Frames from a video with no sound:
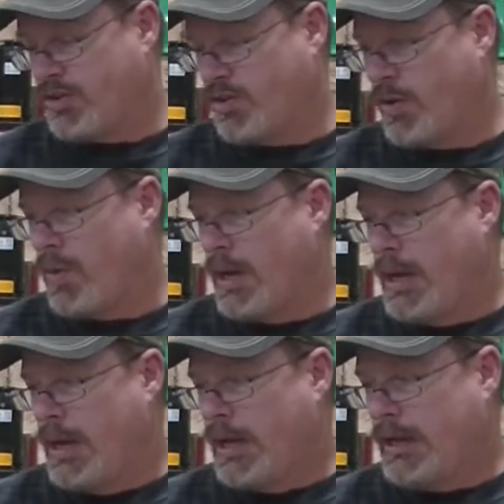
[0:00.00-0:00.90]
So
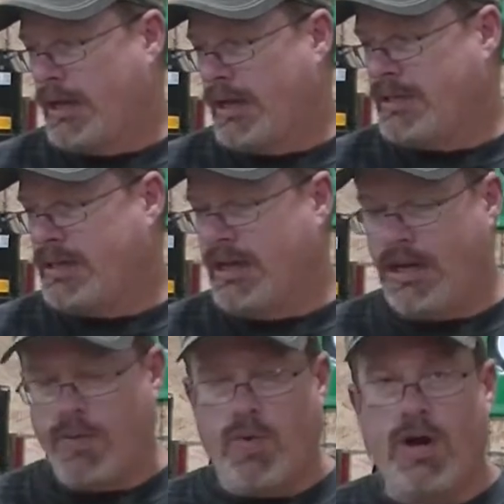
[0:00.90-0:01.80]
let's get
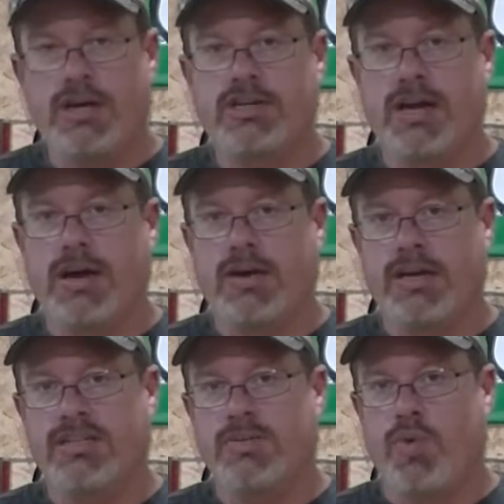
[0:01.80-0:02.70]
it washed out,
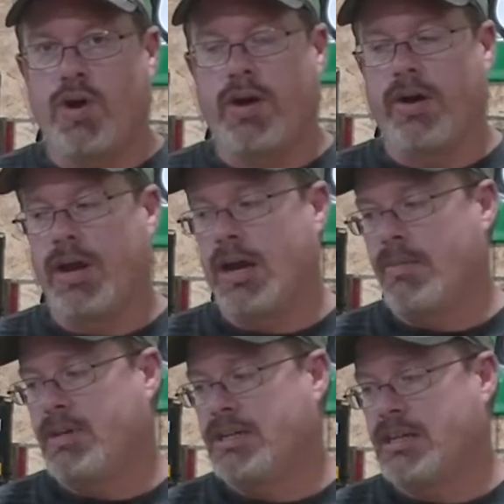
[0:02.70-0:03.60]
get some water in it. I'm
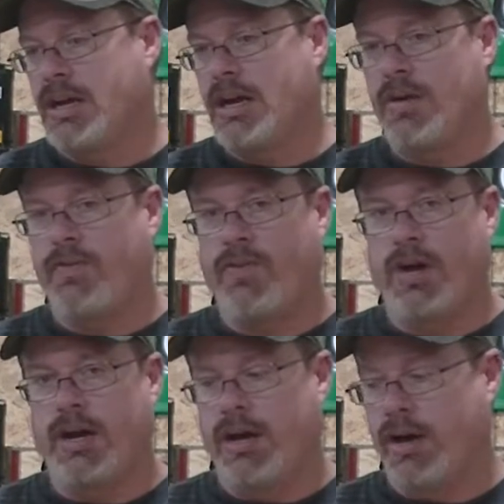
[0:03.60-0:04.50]
gonna set it out
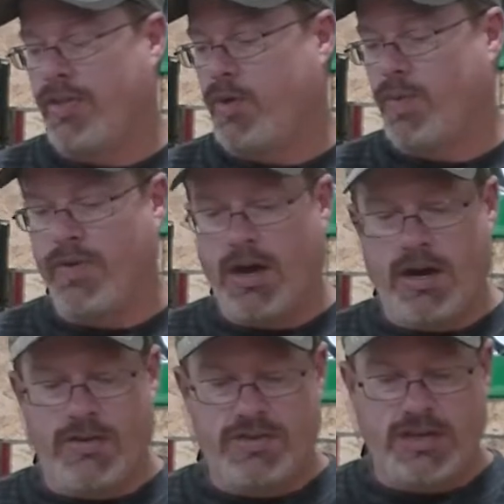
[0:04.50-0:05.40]
front here. I think we've got
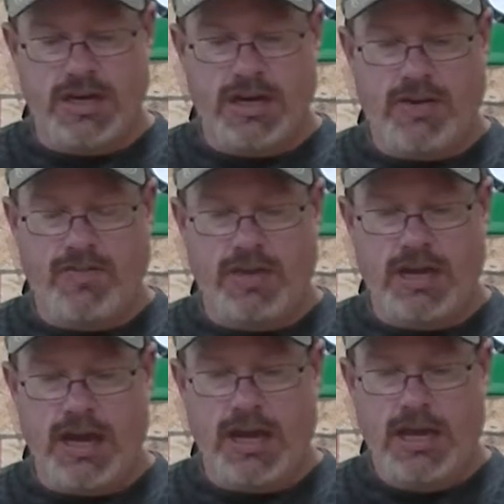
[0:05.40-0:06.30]
enough sun yet for the
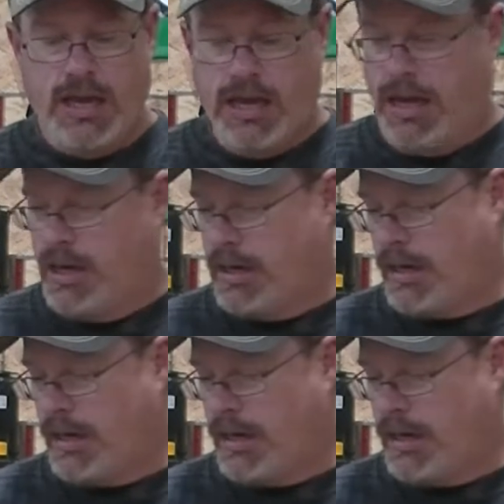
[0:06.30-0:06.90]
day to